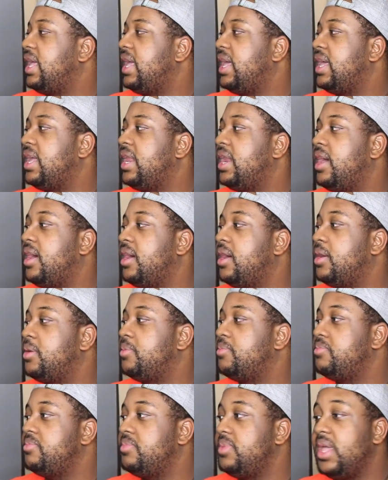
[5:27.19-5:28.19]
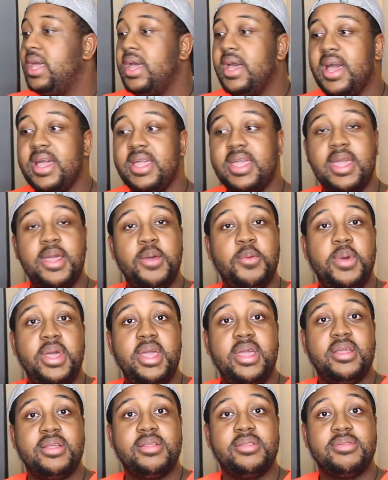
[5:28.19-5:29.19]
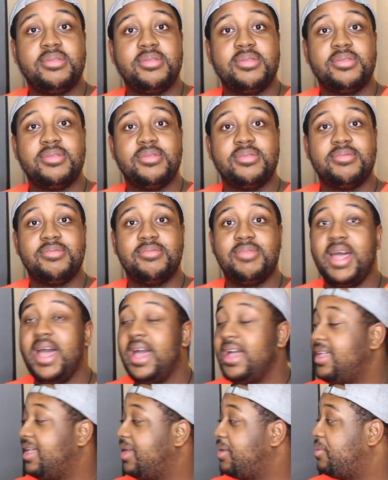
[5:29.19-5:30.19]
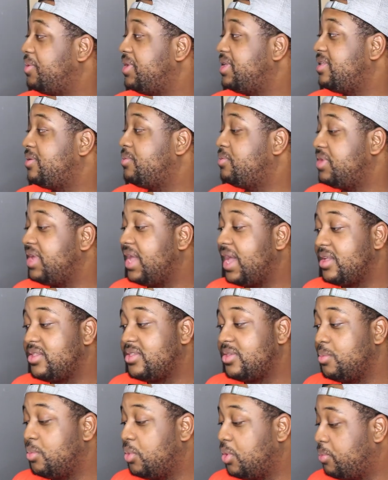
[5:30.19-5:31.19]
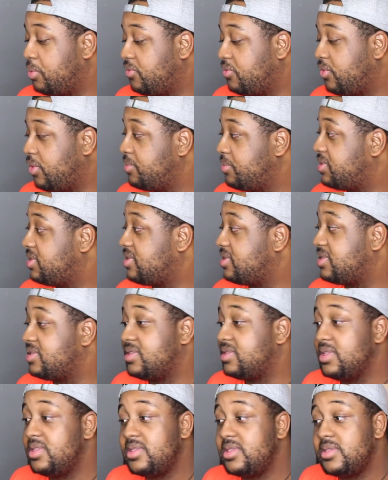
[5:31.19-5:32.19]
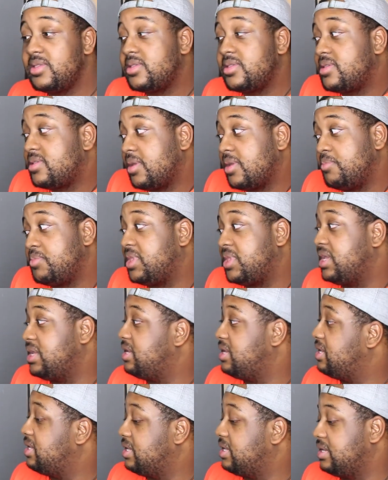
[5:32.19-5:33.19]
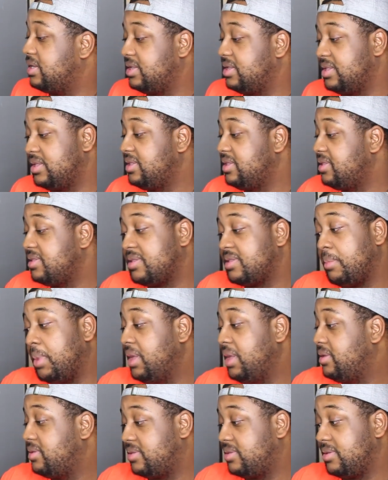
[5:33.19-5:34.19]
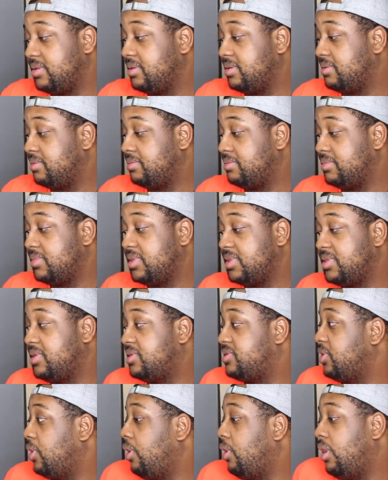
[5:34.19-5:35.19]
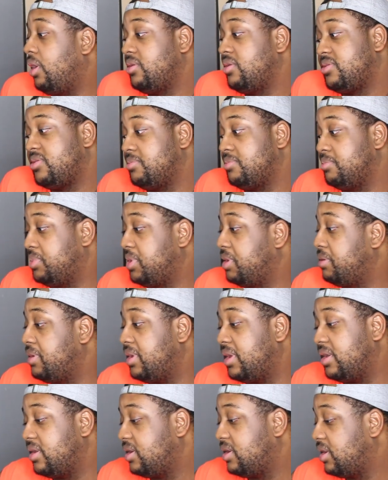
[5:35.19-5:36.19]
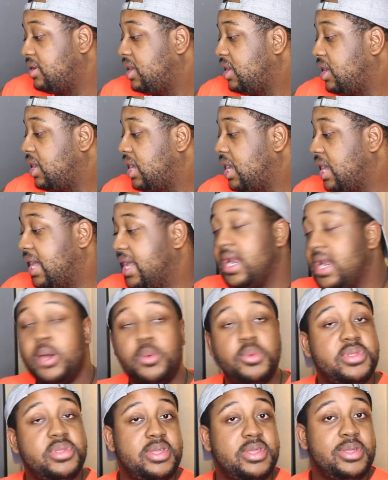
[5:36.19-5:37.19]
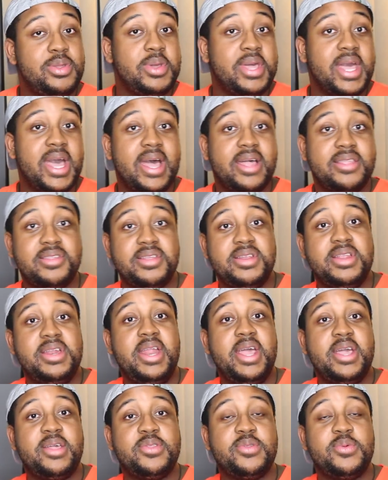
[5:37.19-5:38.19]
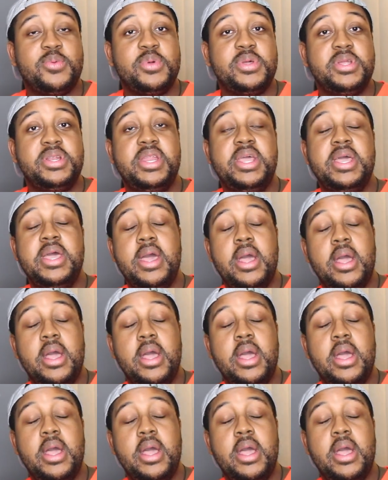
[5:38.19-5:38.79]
and yeah, I can't wait to react to more performances, because this is amazing. This is awesome, period. And I will see you guys in the next one.